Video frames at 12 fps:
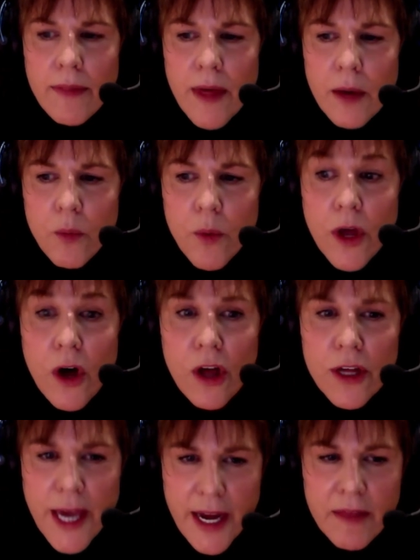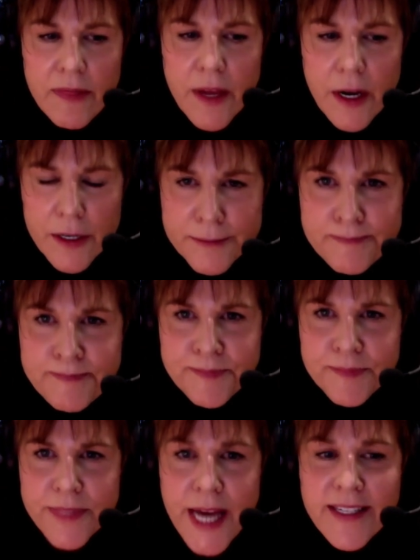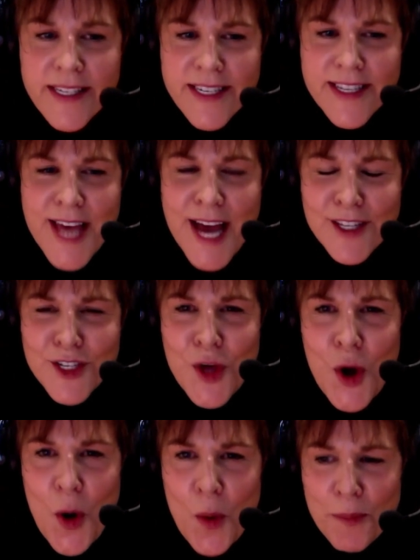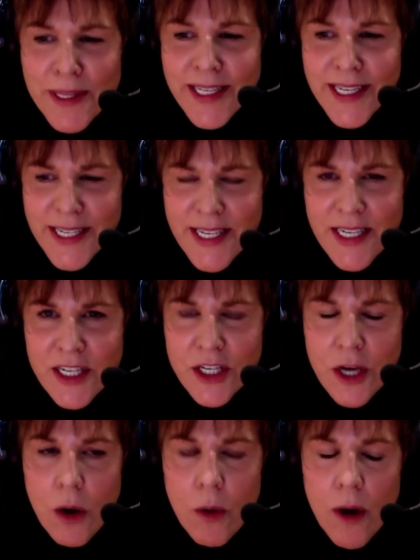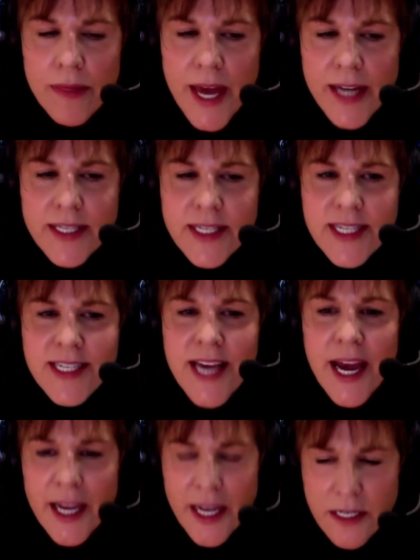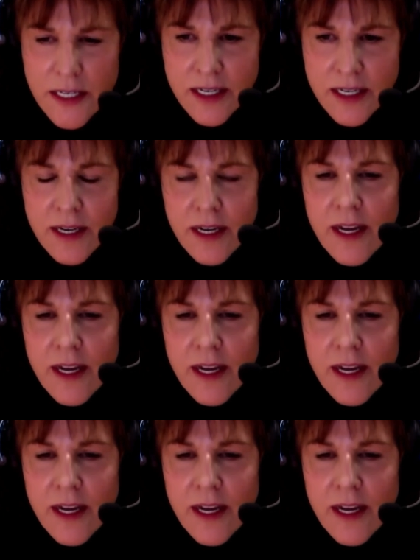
that we all get it there. That's the hope, at least. So in that second